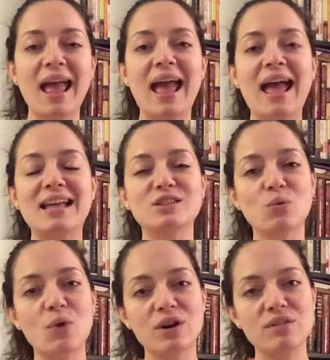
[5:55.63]
and
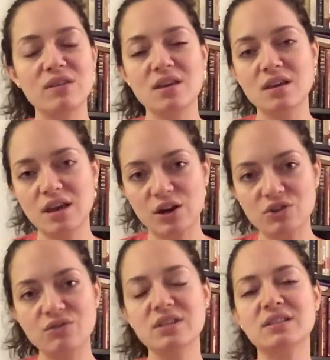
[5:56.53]
what are the
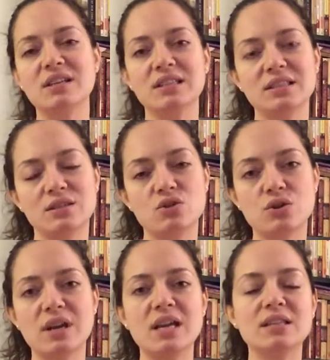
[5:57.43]
characteristics, the
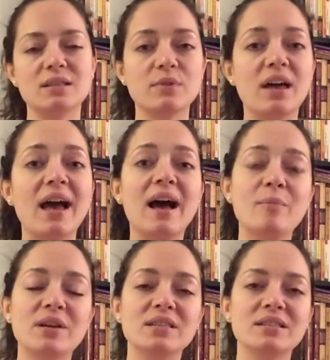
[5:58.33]
traits, some of the
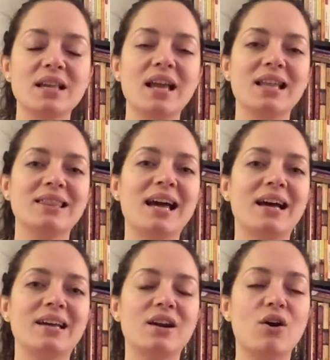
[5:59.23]
habits
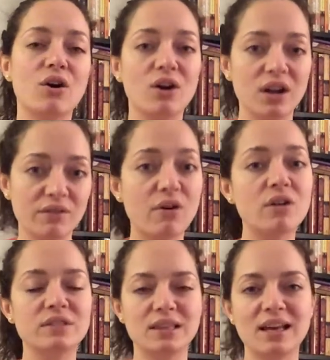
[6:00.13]
that are
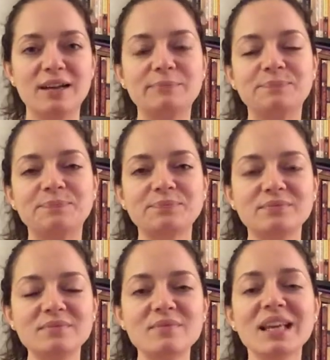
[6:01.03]
involved in that?
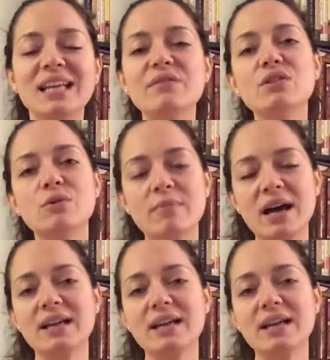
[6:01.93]
And even though my